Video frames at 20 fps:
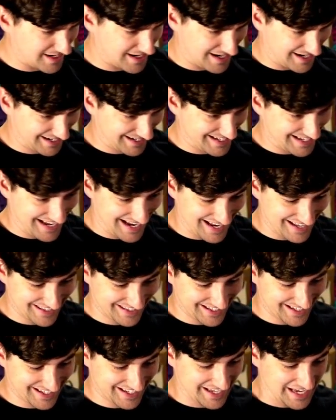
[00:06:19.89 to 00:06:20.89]
Again,
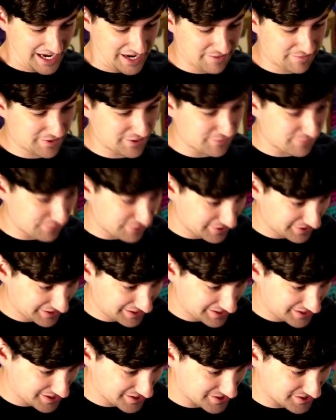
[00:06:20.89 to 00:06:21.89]
the camera
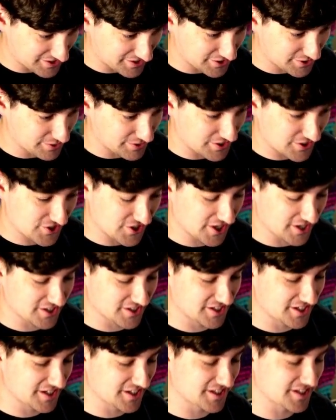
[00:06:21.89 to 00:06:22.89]
really doesn't do it
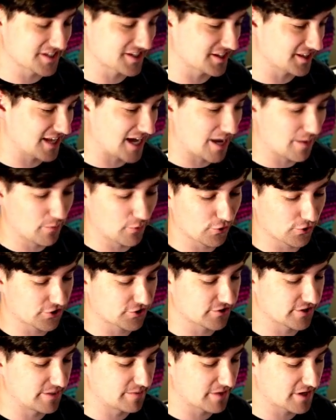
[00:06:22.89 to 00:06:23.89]
justice. It's a lot more
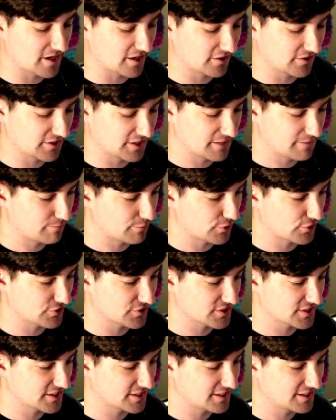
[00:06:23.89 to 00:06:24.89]
cream colored in
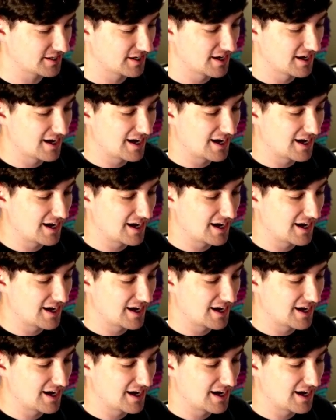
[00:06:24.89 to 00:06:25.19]
person.